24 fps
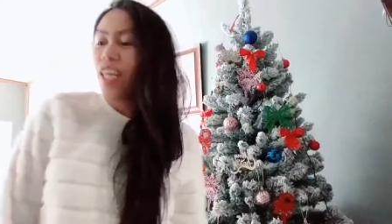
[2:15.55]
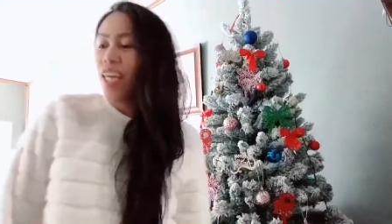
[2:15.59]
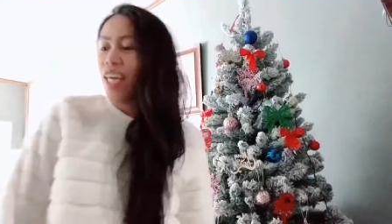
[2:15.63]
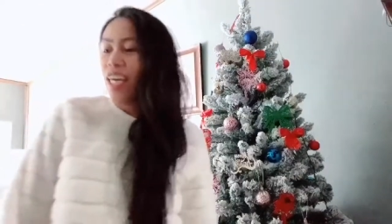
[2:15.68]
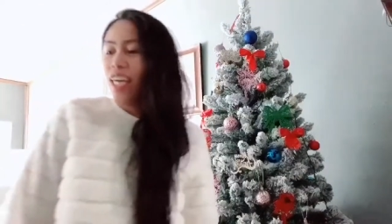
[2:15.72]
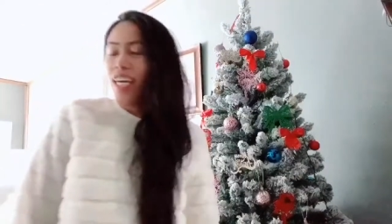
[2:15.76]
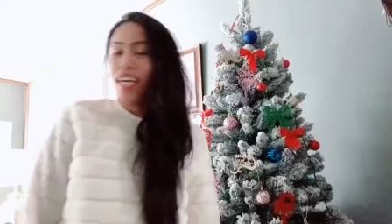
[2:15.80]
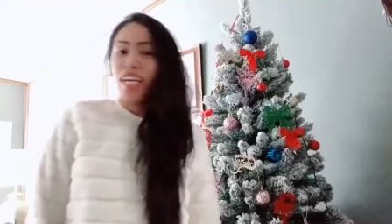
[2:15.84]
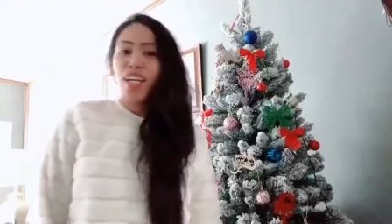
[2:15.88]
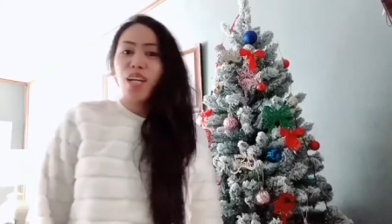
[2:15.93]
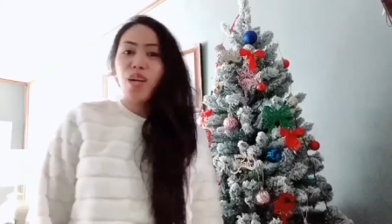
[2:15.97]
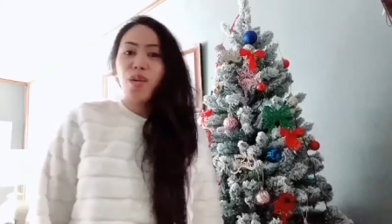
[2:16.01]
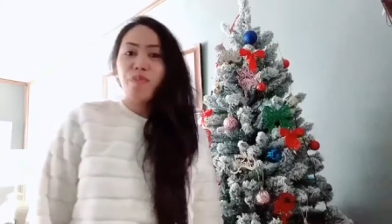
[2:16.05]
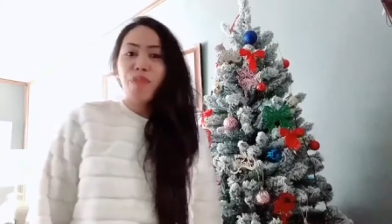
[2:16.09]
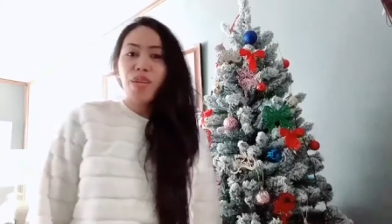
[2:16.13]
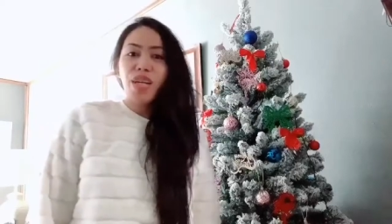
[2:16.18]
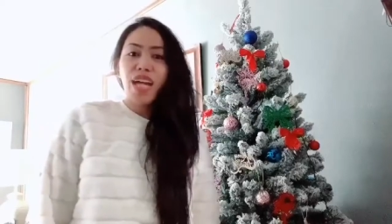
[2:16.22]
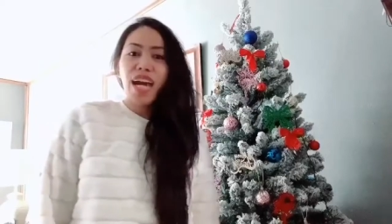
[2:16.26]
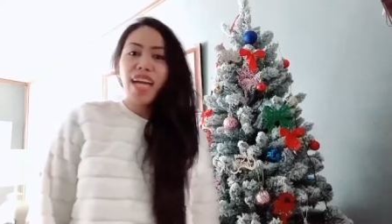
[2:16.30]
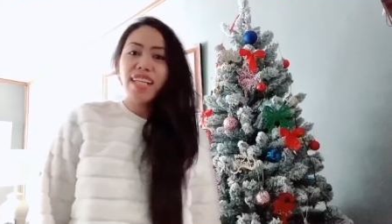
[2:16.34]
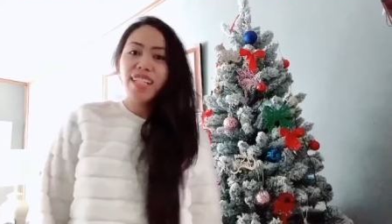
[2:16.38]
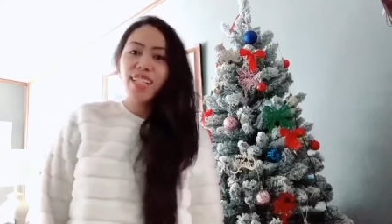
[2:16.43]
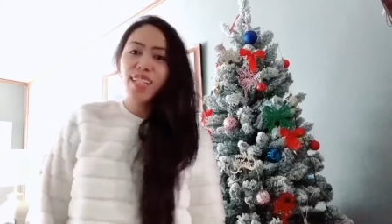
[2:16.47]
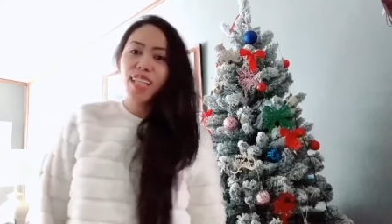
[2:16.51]
and hope you
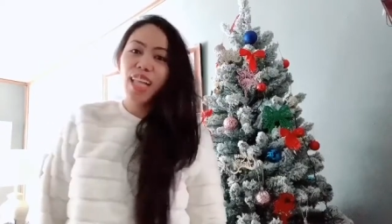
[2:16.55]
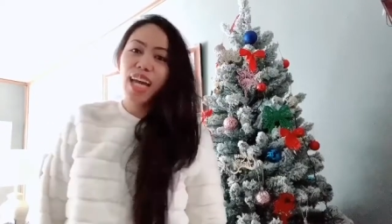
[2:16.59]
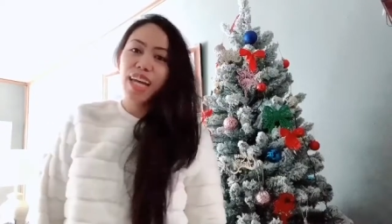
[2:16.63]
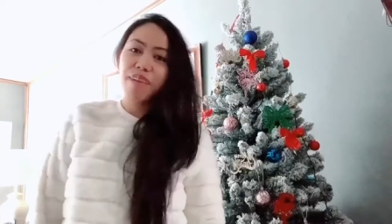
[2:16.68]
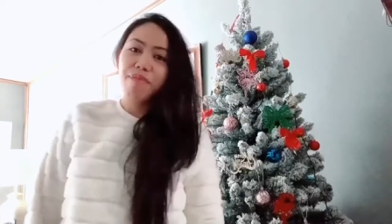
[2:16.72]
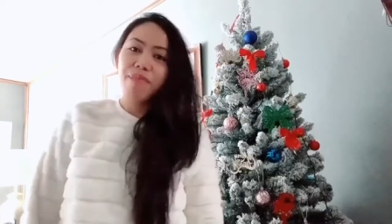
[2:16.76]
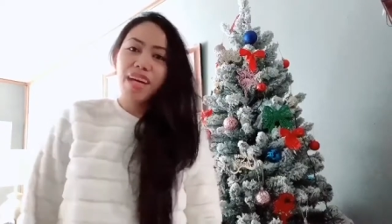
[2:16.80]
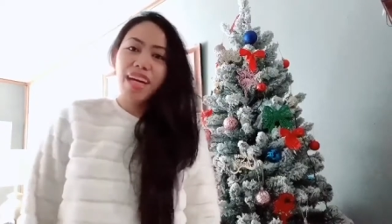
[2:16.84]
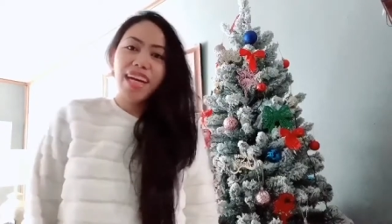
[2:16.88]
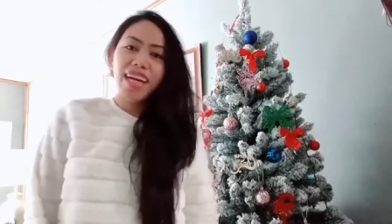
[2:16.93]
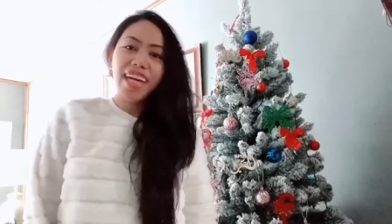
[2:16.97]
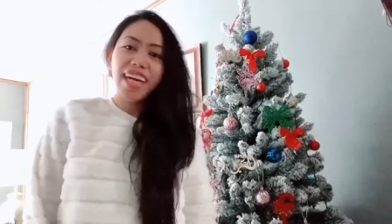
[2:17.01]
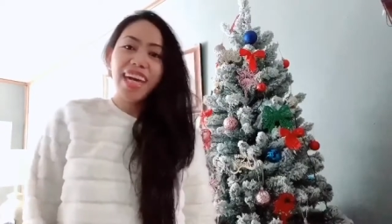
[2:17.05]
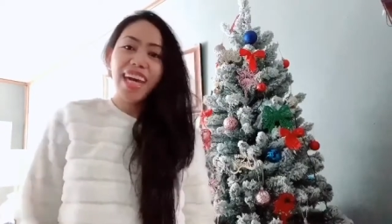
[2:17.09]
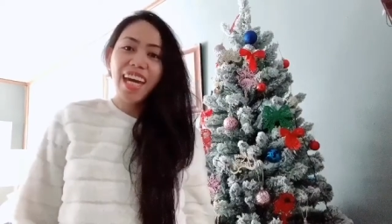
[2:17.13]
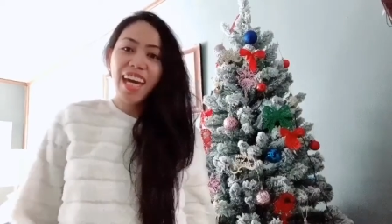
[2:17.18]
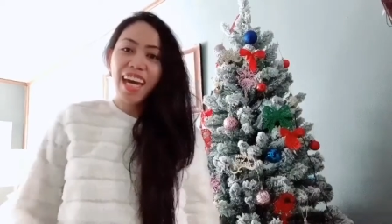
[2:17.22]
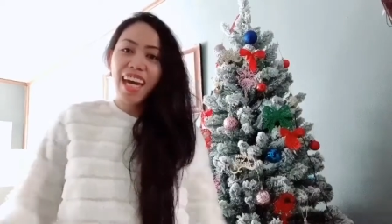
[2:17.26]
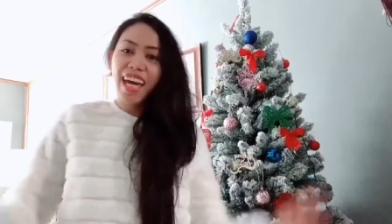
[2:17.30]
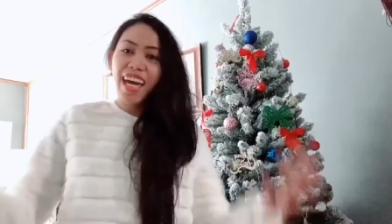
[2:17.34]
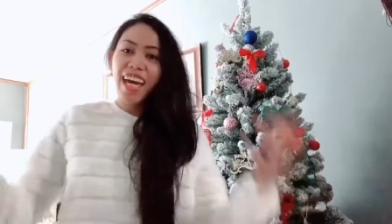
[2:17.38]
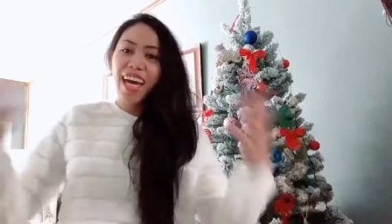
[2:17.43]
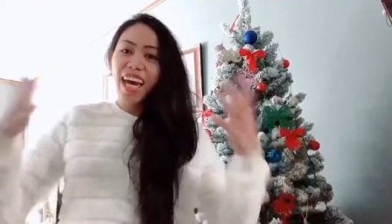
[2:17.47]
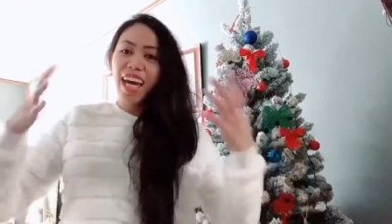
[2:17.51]
guys you like my
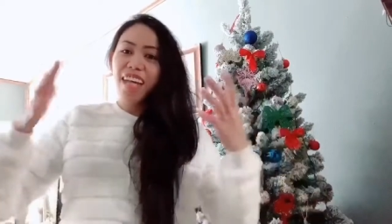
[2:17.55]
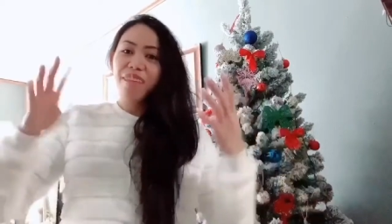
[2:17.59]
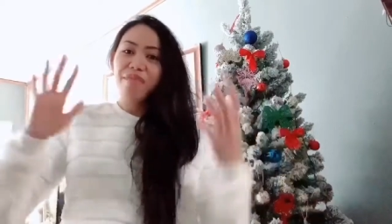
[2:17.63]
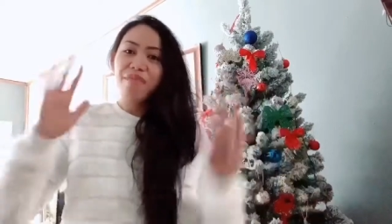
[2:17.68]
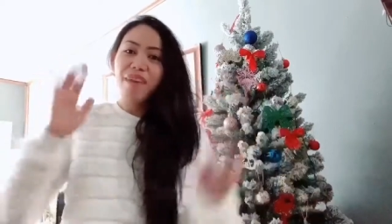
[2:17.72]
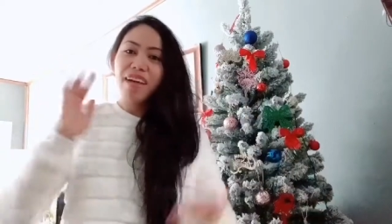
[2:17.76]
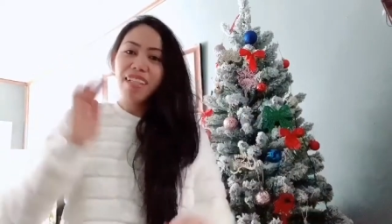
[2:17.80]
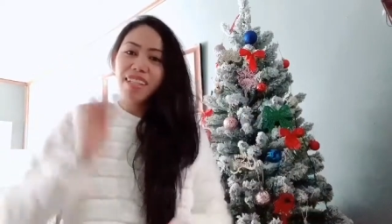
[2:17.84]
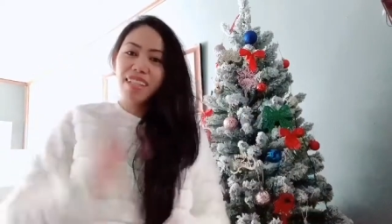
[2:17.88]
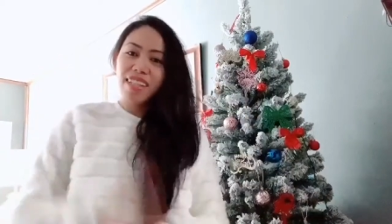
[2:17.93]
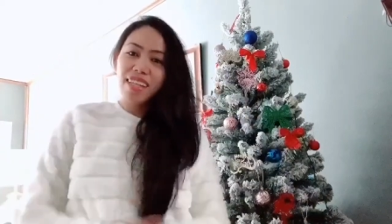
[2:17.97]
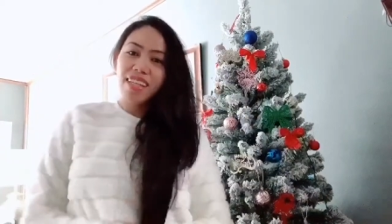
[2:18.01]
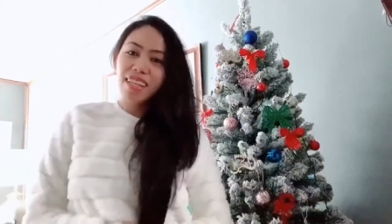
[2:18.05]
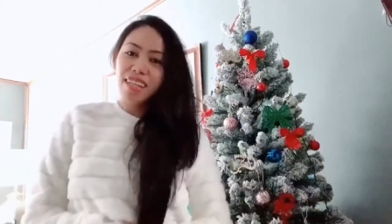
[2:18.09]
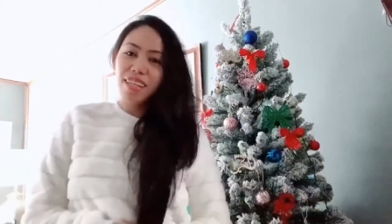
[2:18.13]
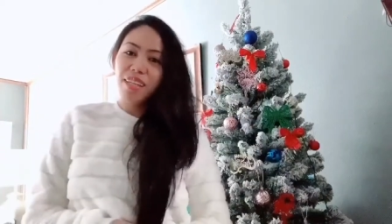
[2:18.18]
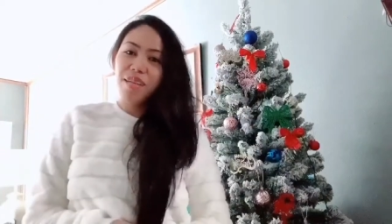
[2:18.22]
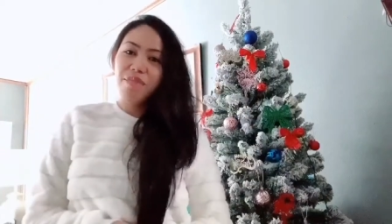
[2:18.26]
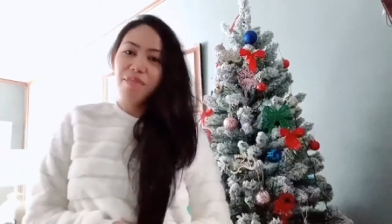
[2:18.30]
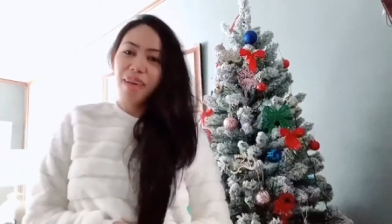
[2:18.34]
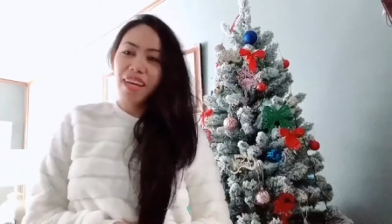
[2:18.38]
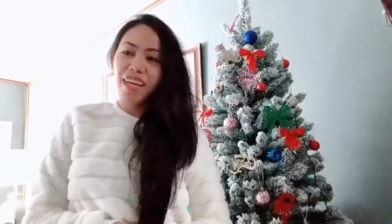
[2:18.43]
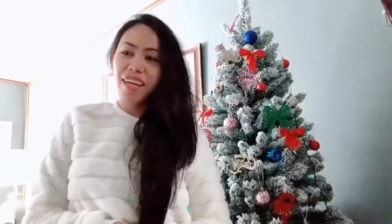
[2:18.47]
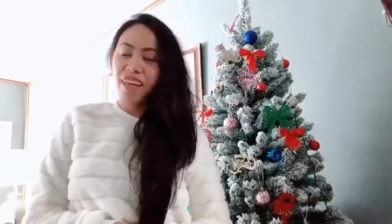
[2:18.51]
unboxing
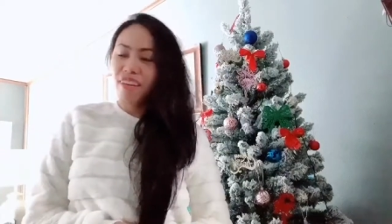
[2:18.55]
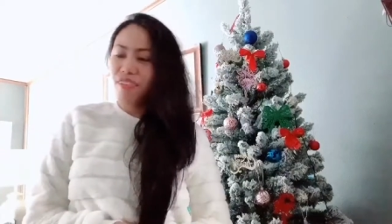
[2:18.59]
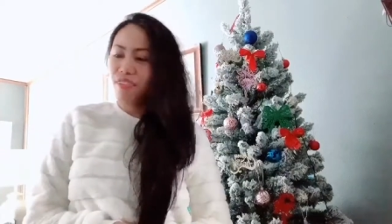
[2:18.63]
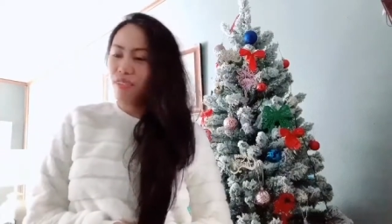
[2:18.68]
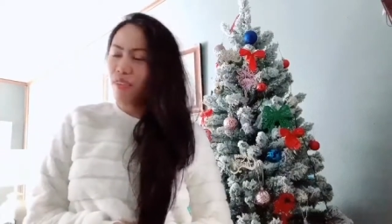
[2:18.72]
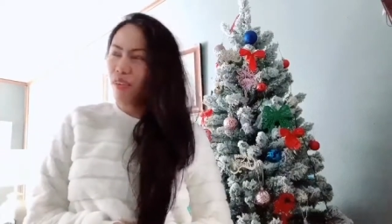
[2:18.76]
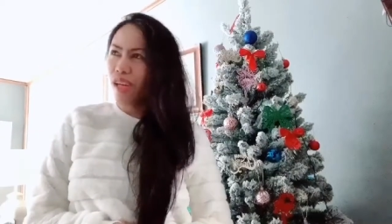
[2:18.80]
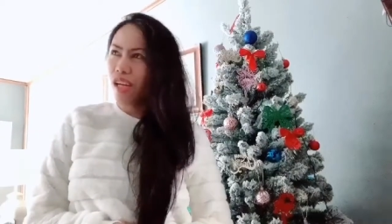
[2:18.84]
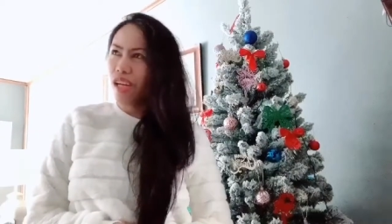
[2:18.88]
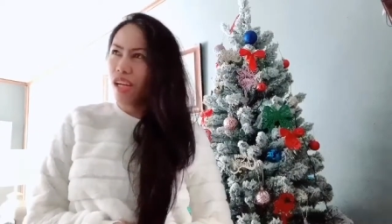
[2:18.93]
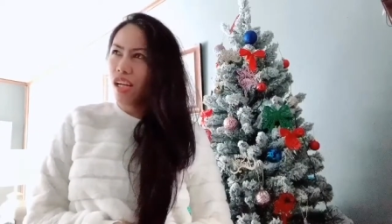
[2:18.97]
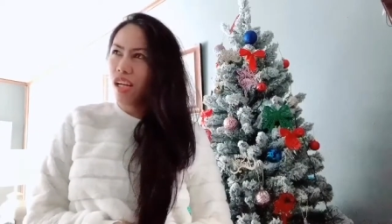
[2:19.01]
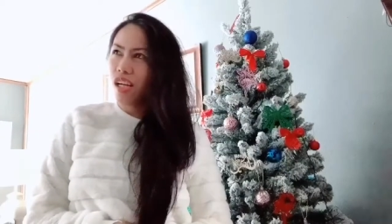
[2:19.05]
my gift or